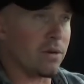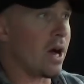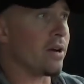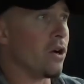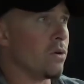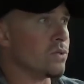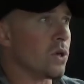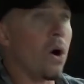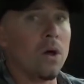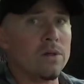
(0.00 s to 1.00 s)
God owns
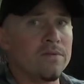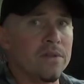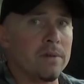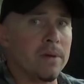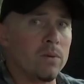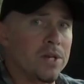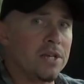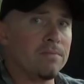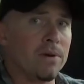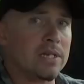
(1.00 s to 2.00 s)
all of them, and when
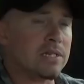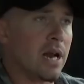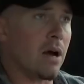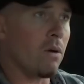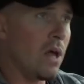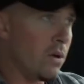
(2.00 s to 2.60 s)
he brings it out,